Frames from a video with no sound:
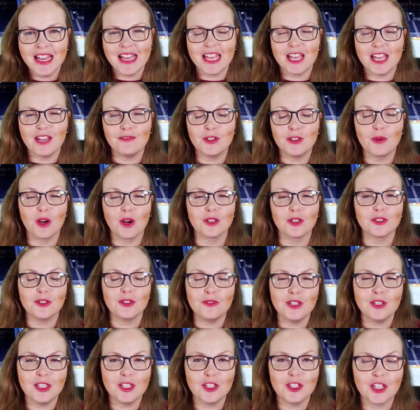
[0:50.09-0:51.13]
If you are
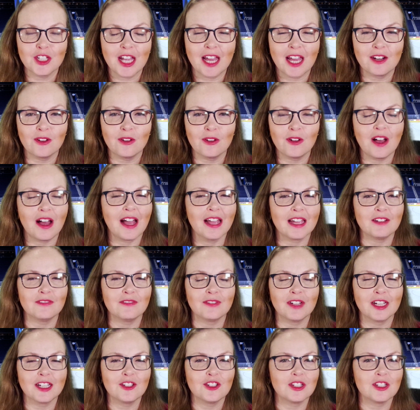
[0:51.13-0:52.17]
new to the channel, I
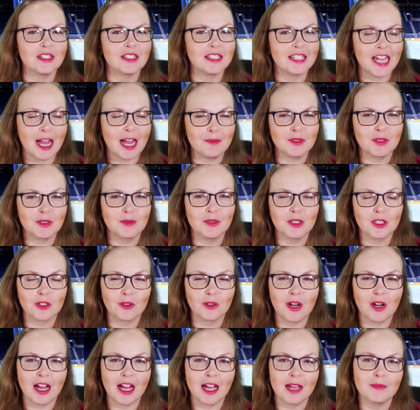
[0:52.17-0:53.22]
invite you to tap
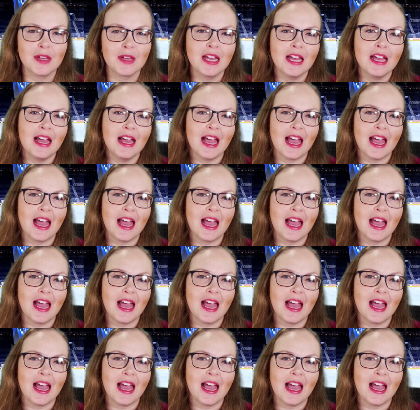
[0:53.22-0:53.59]
subscribe